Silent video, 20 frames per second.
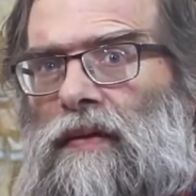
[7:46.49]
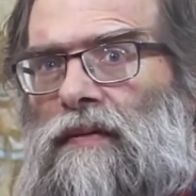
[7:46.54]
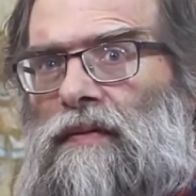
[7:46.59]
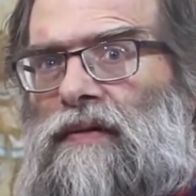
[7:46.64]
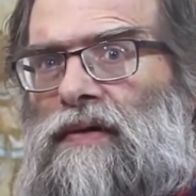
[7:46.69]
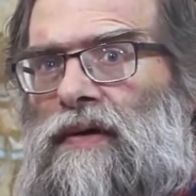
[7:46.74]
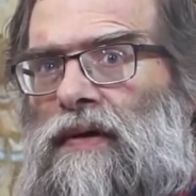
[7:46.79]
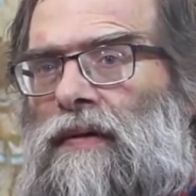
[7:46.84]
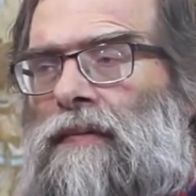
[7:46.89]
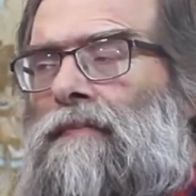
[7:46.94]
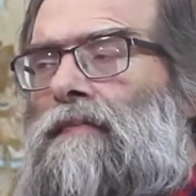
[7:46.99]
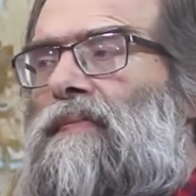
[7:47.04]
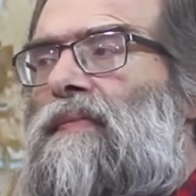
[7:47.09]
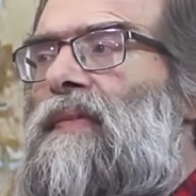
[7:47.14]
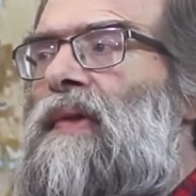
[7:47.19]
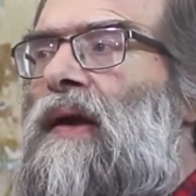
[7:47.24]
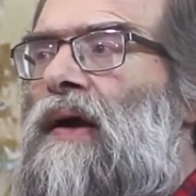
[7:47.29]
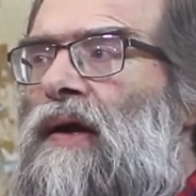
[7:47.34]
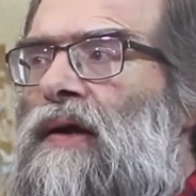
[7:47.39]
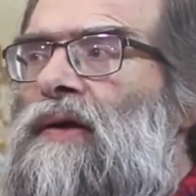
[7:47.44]
Okay?
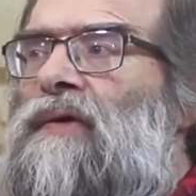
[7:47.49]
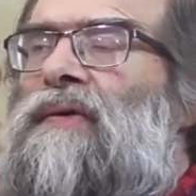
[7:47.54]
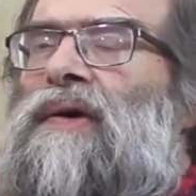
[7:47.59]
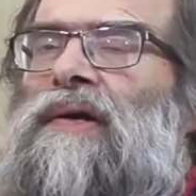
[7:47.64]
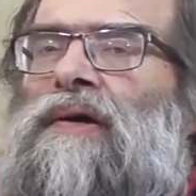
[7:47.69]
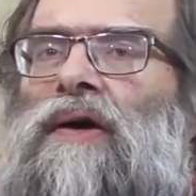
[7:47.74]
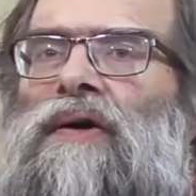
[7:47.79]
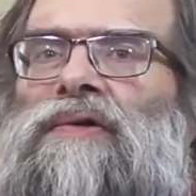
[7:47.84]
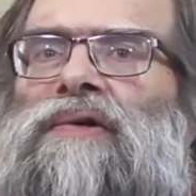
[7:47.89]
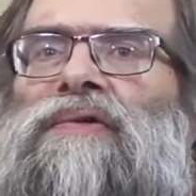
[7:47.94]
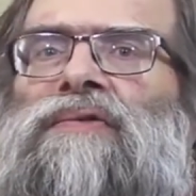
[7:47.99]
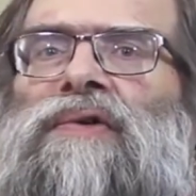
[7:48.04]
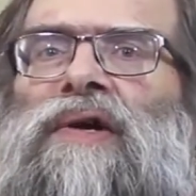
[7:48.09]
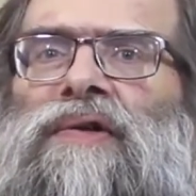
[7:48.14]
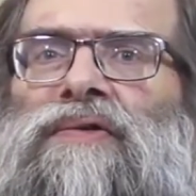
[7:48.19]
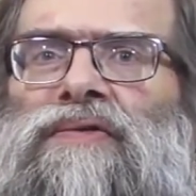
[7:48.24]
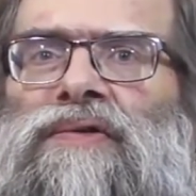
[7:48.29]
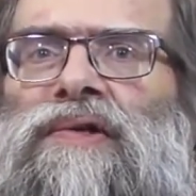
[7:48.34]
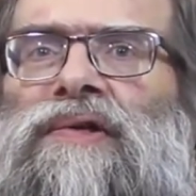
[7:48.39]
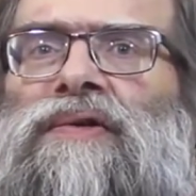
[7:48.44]
Anyway, now they
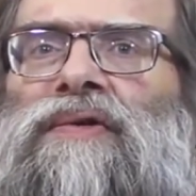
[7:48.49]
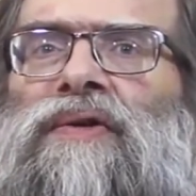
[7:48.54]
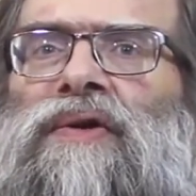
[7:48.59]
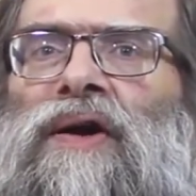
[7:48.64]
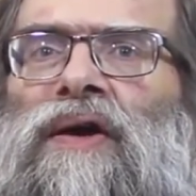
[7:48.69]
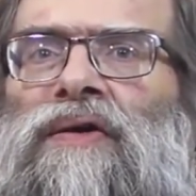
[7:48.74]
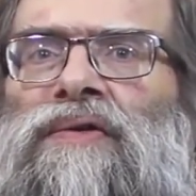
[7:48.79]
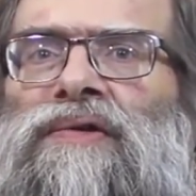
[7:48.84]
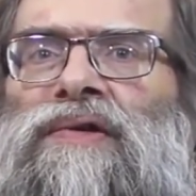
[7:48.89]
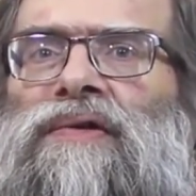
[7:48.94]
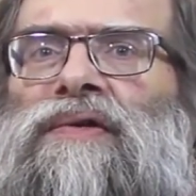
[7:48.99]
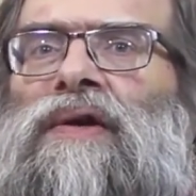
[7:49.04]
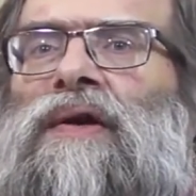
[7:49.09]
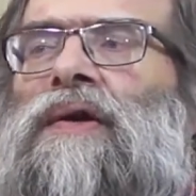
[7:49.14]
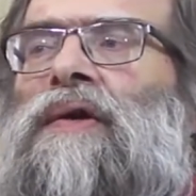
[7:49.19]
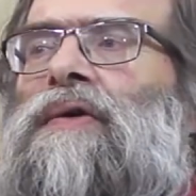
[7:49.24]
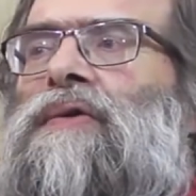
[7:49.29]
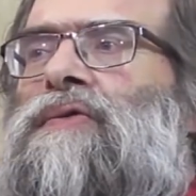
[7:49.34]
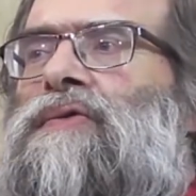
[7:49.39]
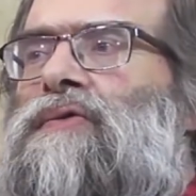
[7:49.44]
try to get around it,
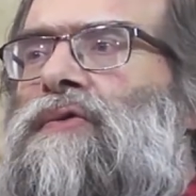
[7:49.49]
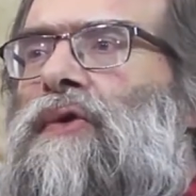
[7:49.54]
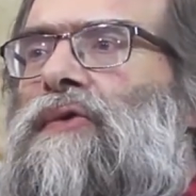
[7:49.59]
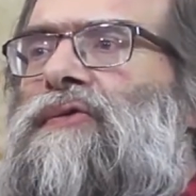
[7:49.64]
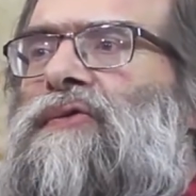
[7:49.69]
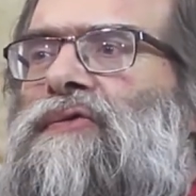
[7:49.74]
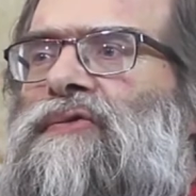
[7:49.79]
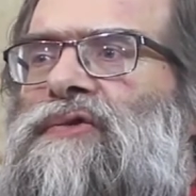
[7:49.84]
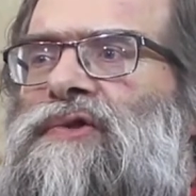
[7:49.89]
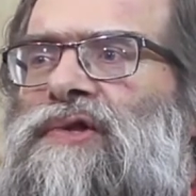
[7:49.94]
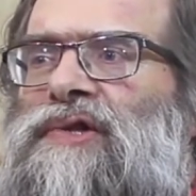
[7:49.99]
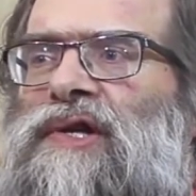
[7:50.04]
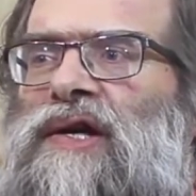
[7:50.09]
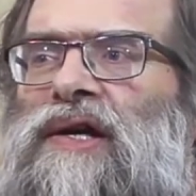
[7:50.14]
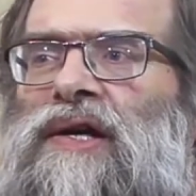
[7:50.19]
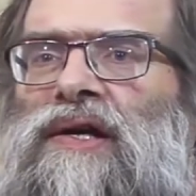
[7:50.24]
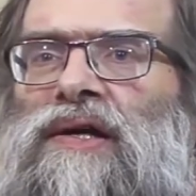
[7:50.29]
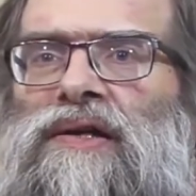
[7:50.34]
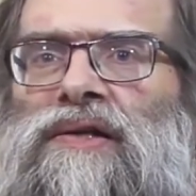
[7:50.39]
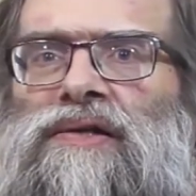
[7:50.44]
not to
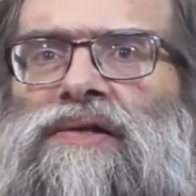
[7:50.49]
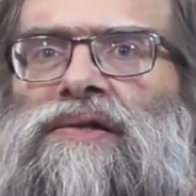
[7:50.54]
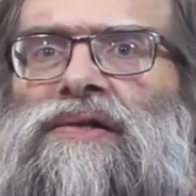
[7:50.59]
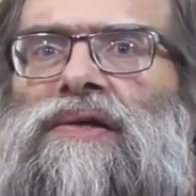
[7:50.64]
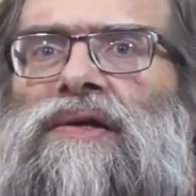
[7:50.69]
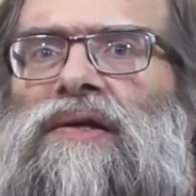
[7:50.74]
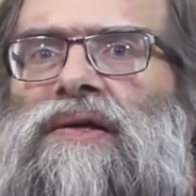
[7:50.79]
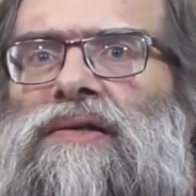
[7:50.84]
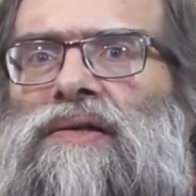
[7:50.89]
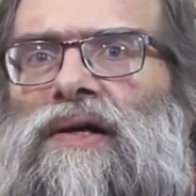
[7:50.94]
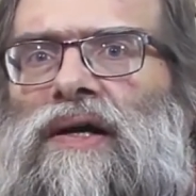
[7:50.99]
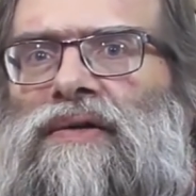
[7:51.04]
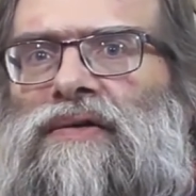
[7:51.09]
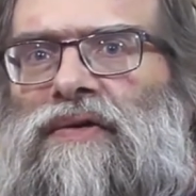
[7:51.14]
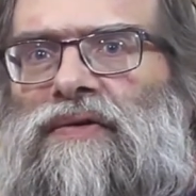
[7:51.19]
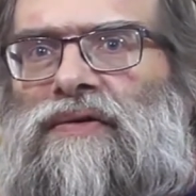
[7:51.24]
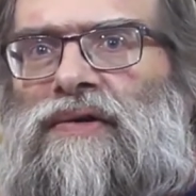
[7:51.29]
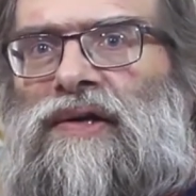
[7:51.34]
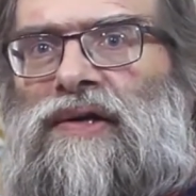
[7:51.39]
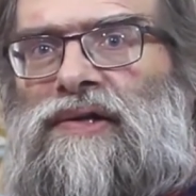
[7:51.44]
change that
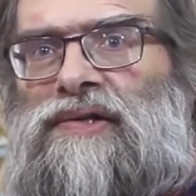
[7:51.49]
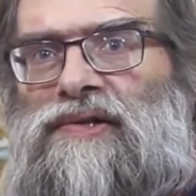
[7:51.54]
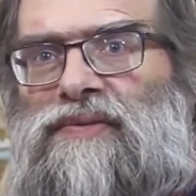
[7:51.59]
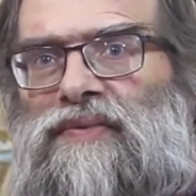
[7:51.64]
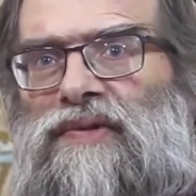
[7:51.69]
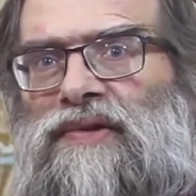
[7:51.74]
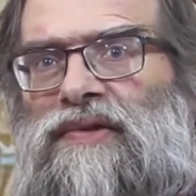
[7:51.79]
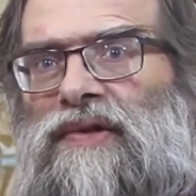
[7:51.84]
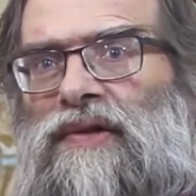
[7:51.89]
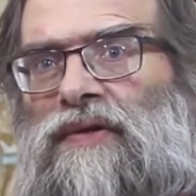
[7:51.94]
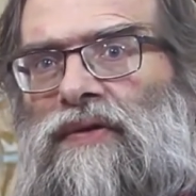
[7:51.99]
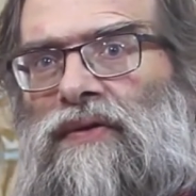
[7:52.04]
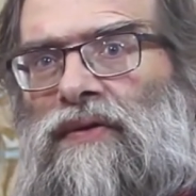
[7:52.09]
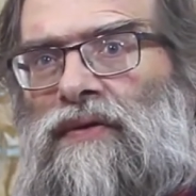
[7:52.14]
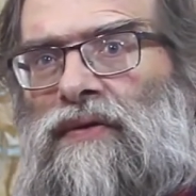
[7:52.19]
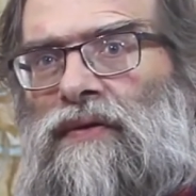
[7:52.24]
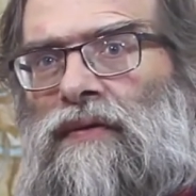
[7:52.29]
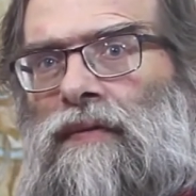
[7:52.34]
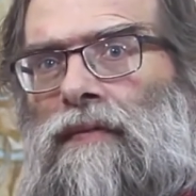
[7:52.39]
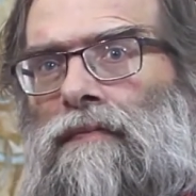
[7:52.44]
arrangement in
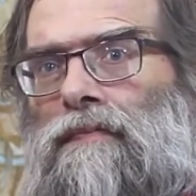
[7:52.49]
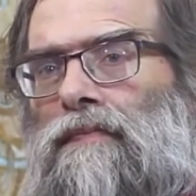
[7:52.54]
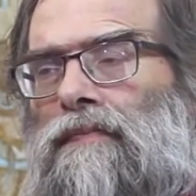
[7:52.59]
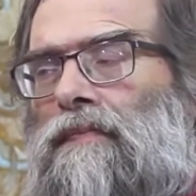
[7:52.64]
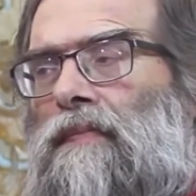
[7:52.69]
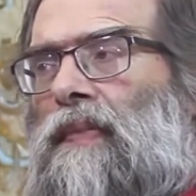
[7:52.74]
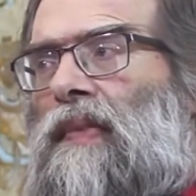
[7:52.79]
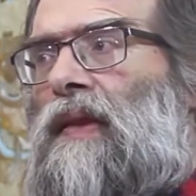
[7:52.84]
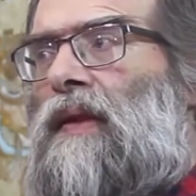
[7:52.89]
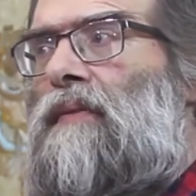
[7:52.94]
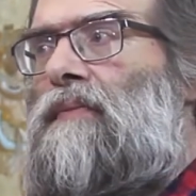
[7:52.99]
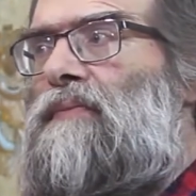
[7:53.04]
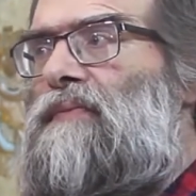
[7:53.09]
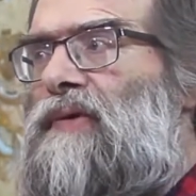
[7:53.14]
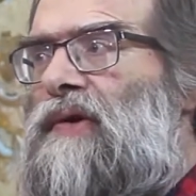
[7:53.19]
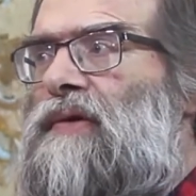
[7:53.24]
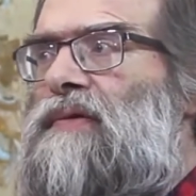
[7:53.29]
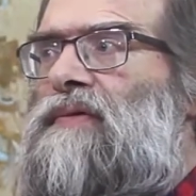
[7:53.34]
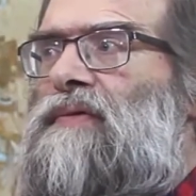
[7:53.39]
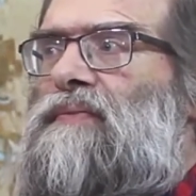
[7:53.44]
law,
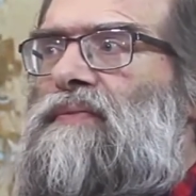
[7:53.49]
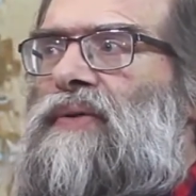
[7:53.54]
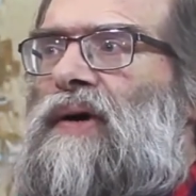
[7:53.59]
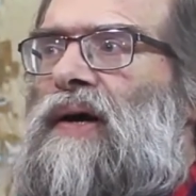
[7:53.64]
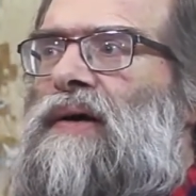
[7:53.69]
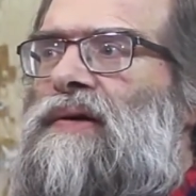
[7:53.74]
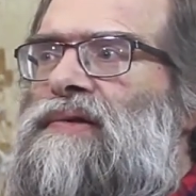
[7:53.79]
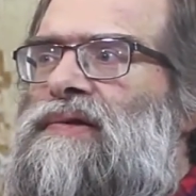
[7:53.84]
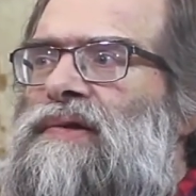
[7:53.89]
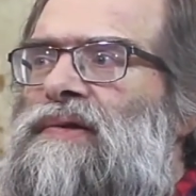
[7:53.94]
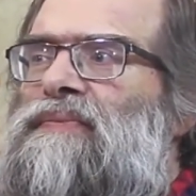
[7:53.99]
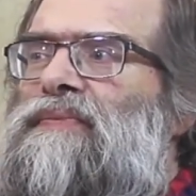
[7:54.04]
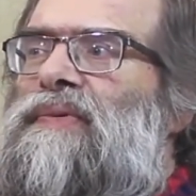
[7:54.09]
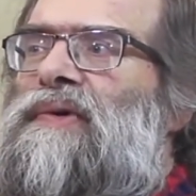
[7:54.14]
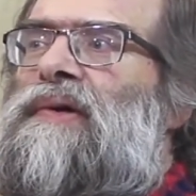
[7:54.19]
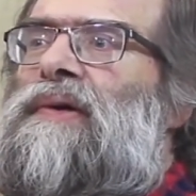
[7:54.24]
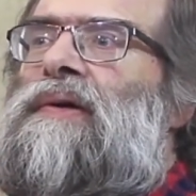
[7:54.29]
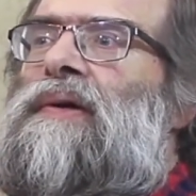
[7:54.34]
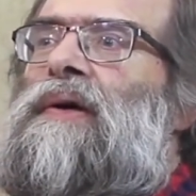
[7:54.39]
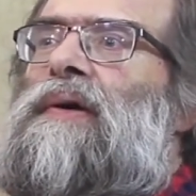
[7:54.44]
but by
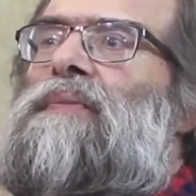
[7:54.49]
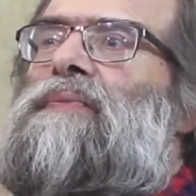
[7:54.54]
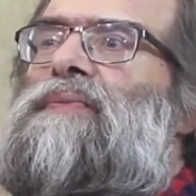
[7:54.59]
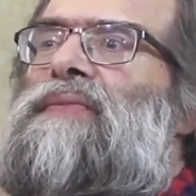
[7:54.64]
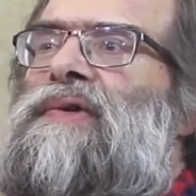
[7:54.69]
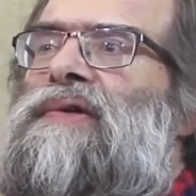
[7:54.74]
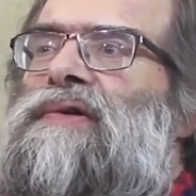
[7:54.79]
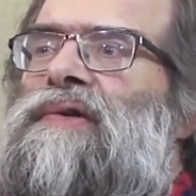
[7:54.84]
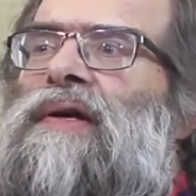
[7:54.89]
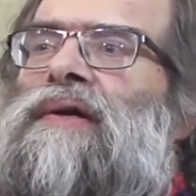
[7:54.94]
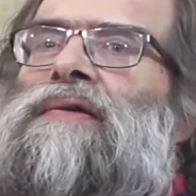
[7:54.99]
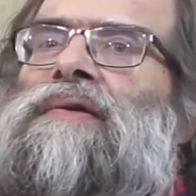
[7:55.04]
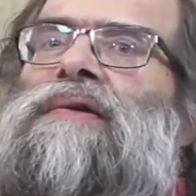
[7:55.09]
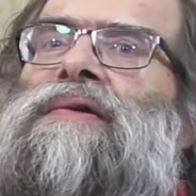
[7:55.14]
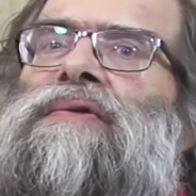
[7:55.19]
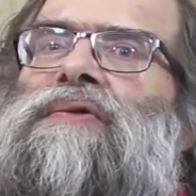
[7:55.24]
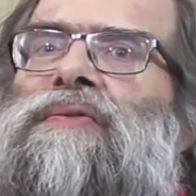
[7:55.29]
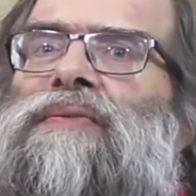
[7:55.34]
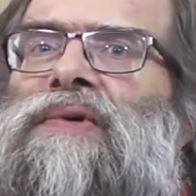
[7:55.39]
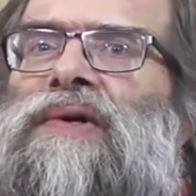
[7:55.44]
simply
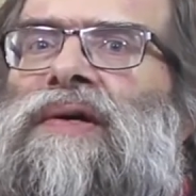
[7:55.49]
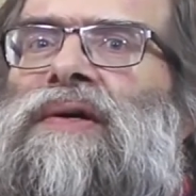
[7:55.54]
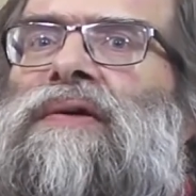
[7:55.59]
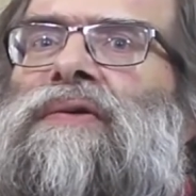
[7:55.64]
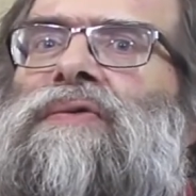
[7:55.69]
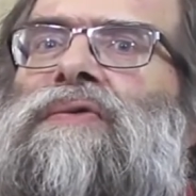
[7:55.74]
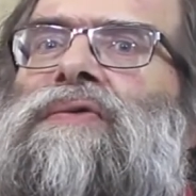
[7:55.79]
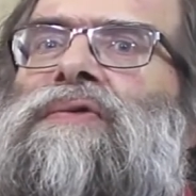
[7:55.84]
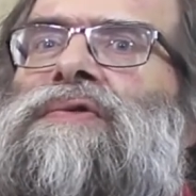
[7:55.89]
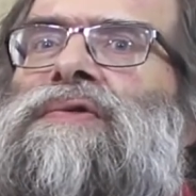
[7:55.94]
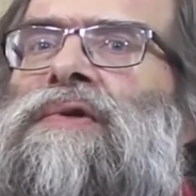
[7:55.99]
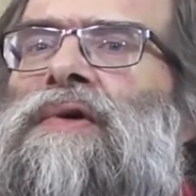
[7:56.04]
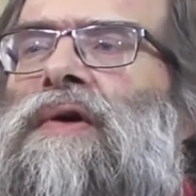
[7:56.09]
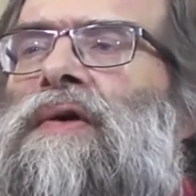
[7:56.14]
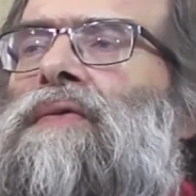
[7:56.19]
pretending to be Hindus